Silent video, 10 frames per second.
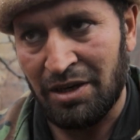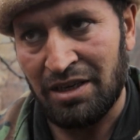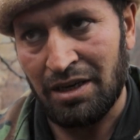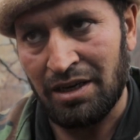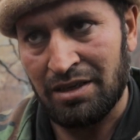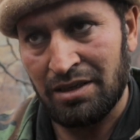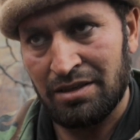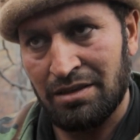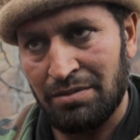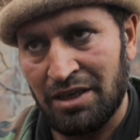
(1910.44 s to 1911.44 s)
until
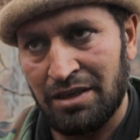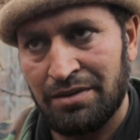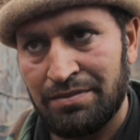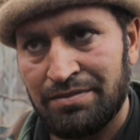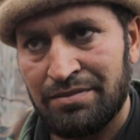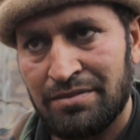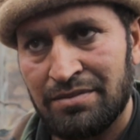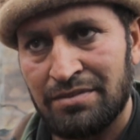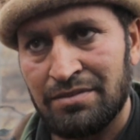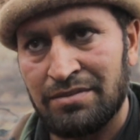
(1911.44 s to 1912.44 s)
midnight.
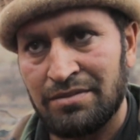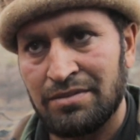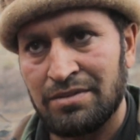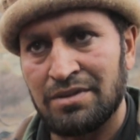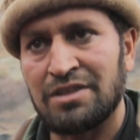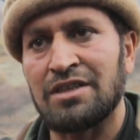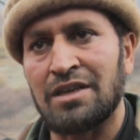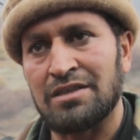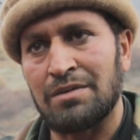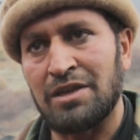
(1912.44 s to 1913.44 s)
After that, they are